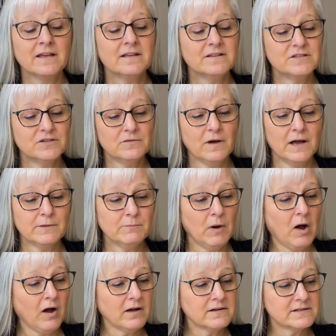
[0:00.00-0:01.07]
to
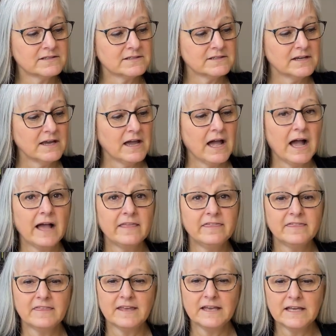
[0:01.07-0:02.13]
unbox. I
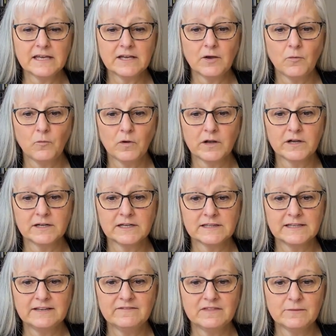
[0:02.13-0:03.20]
think we're going to
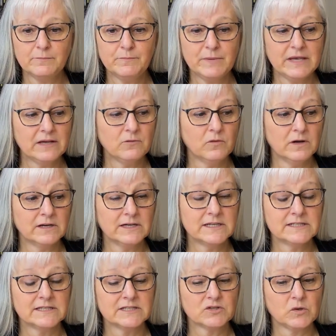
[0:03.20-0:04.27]
leave the big one
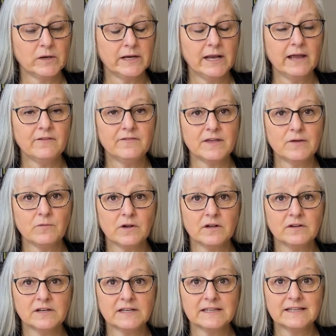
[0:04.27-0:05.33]
because it's quite heavy. We're
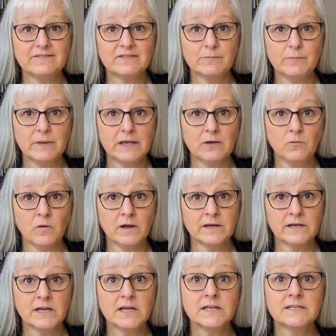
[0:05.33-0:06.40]
going to leave the big
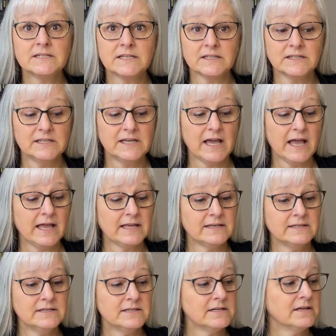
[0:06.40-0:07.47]
one till the
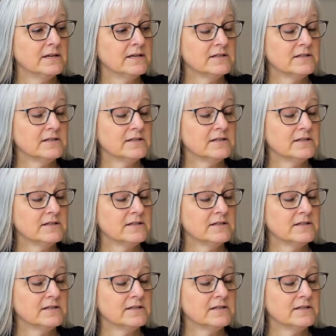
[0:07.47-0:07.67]
end.